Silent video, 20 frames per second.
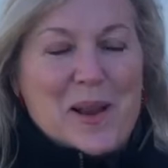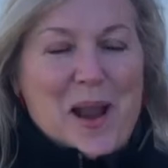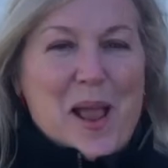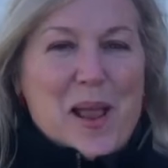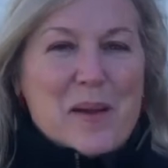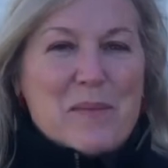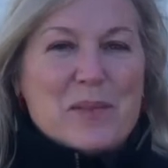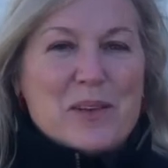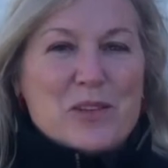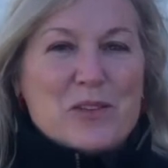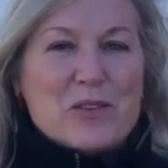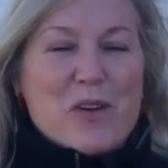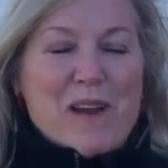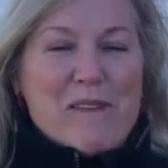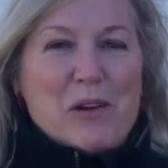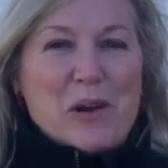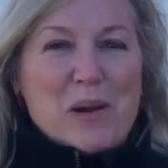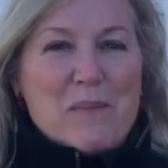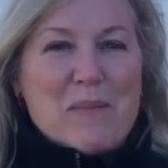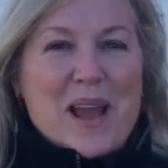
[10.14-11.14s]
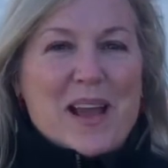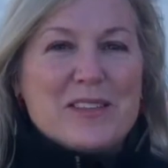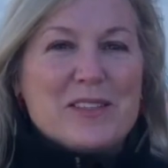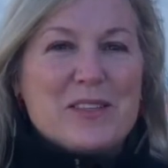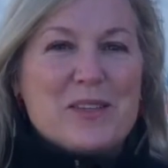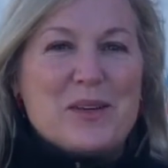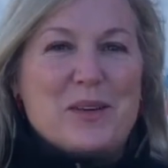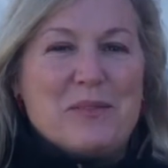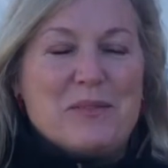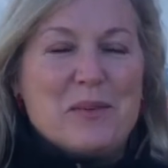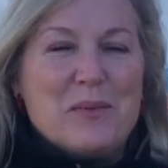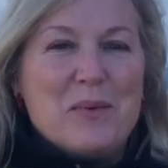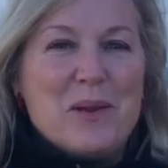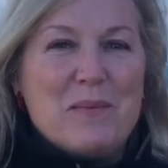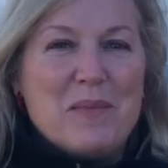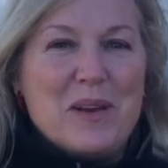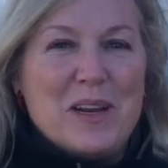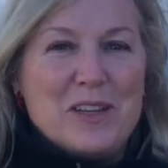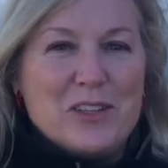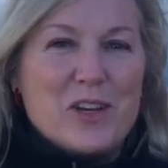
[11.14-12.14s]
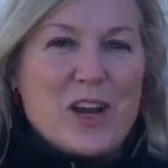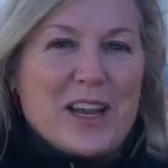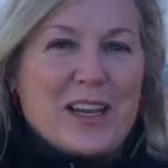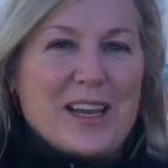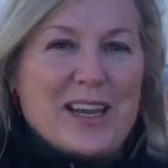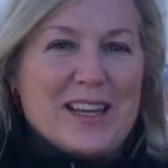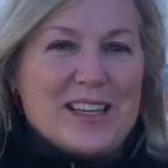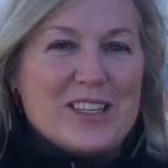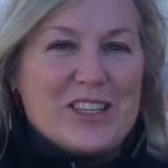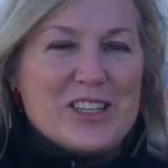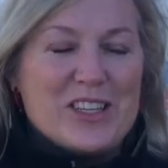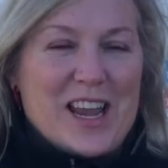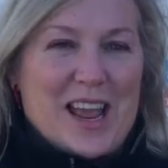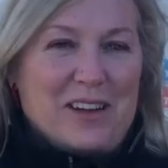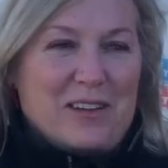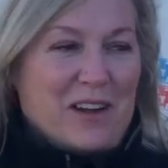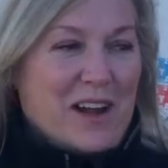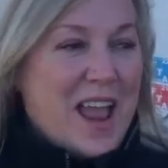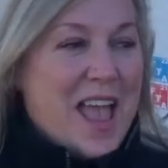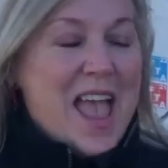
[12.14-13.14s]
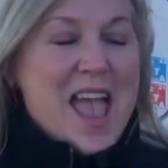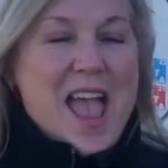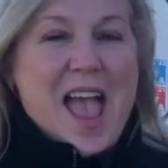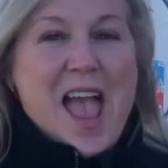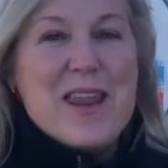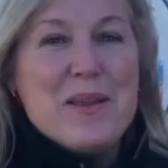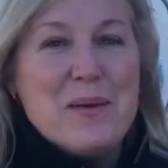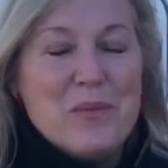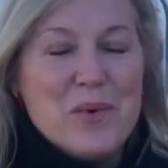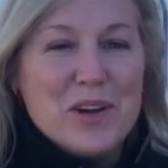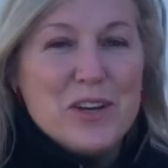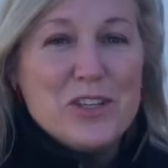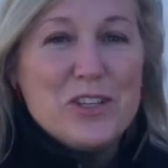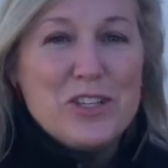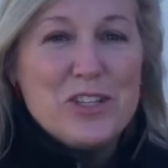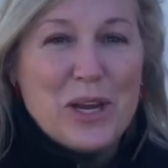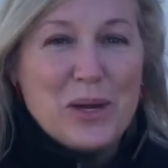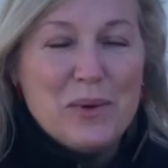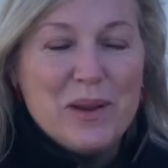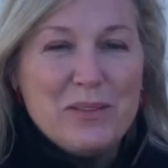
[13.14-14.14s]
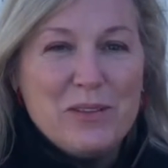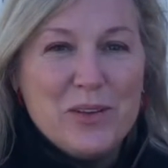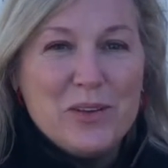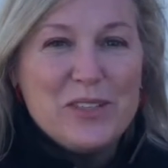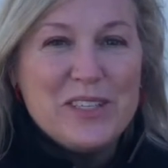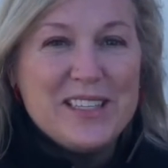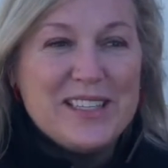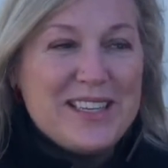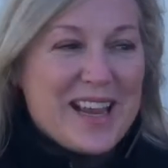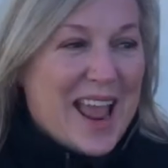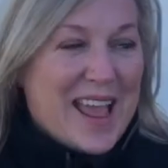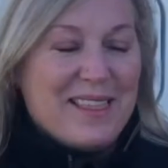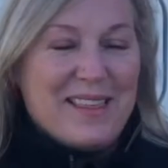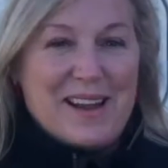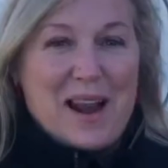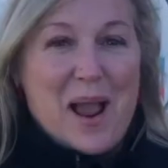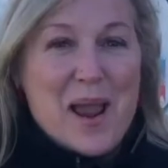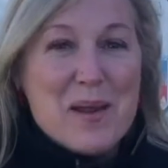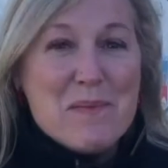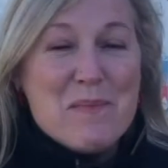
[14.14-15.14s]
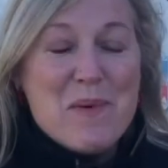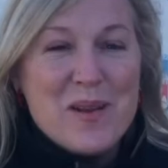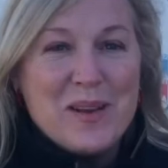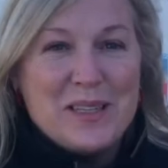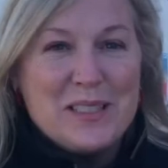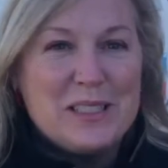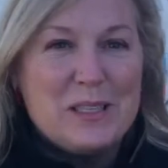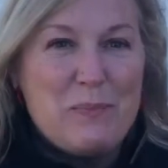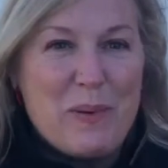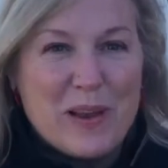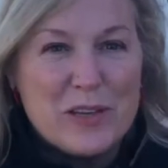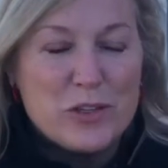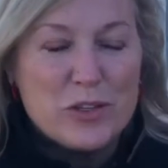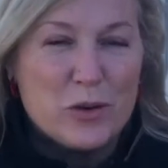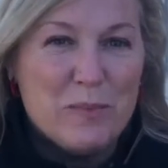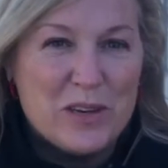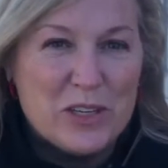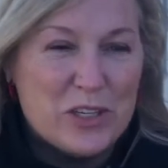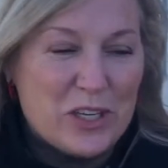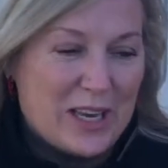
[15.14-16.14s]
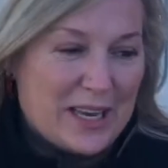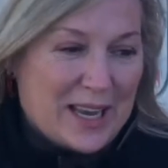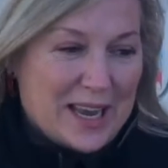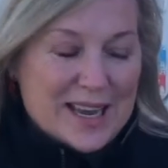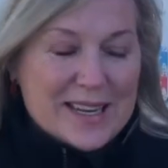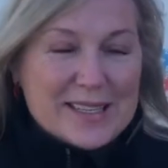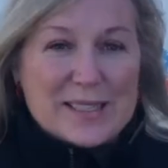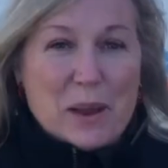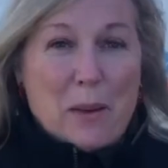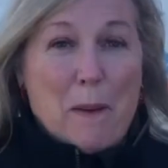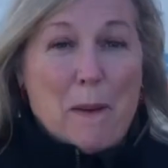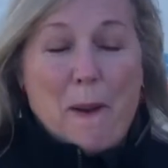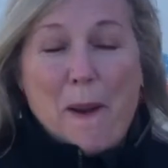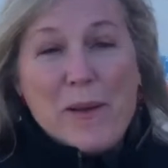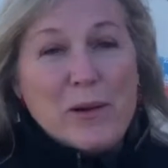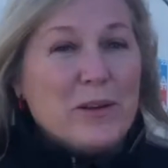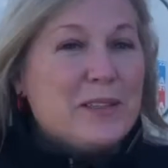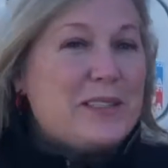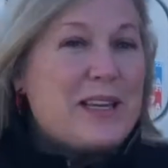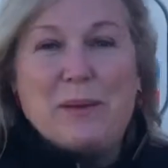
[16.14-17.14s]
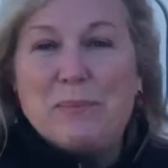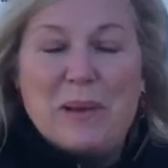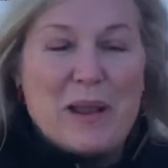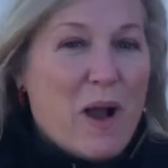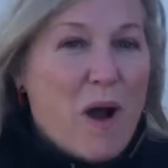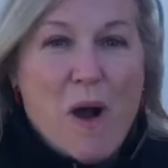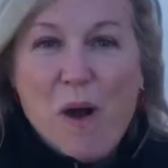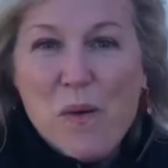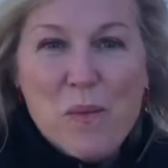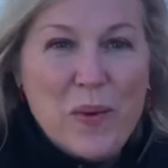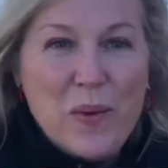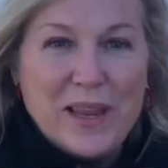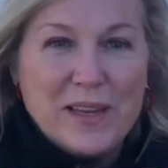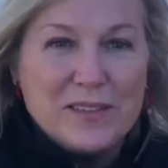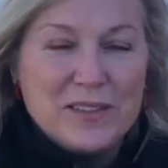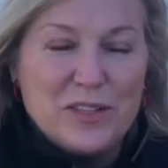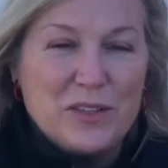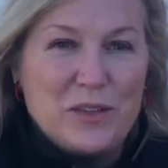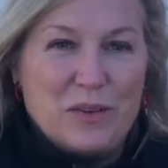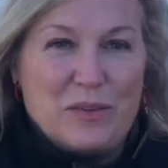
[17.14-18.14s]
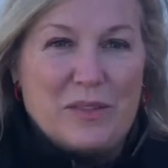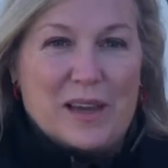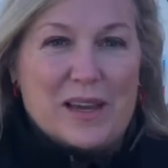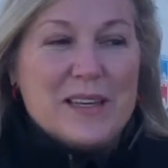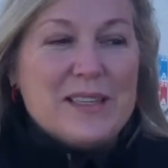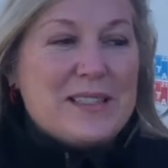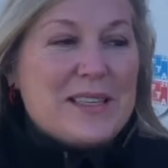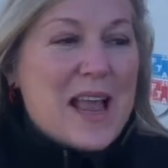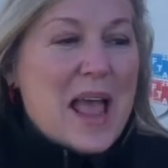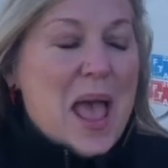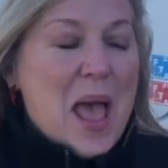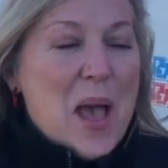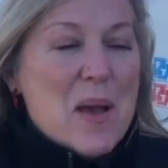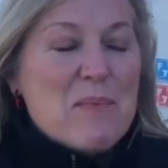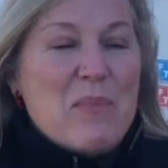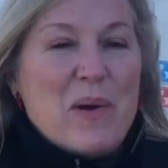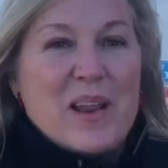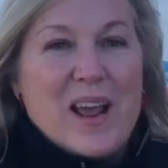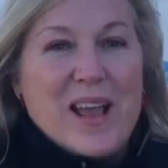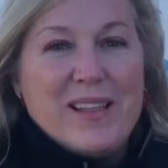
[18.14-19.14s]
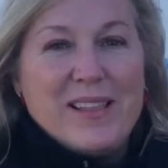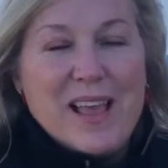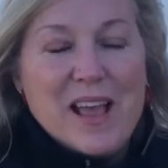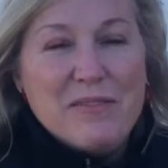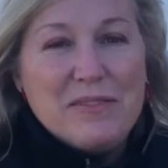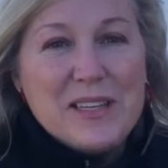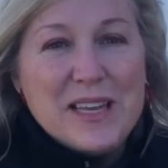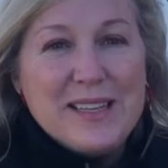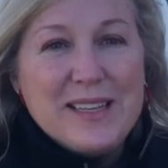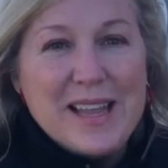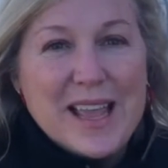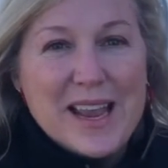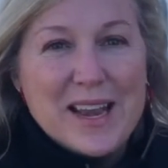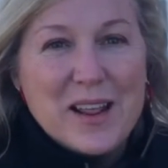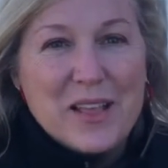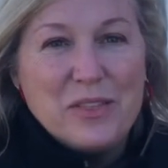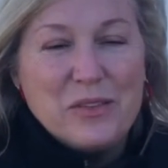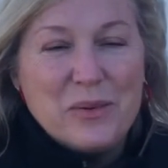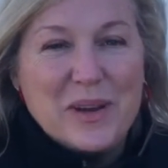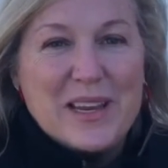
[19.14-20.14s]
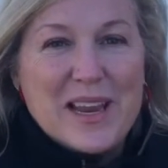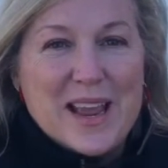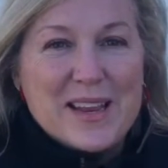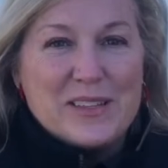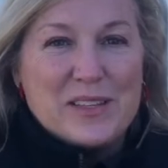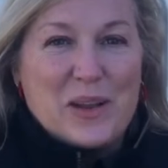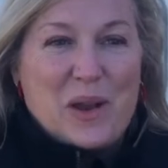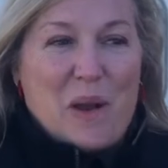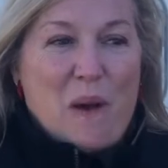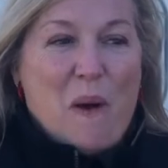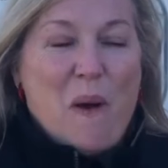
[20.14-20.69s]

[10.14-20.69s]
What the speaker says: I am the driver ambassador for Women in Trucking in Schneider. And I want to share with you today that I am on a special mission. It'll take me all week to do this, but I left Atlanta 3 days ago.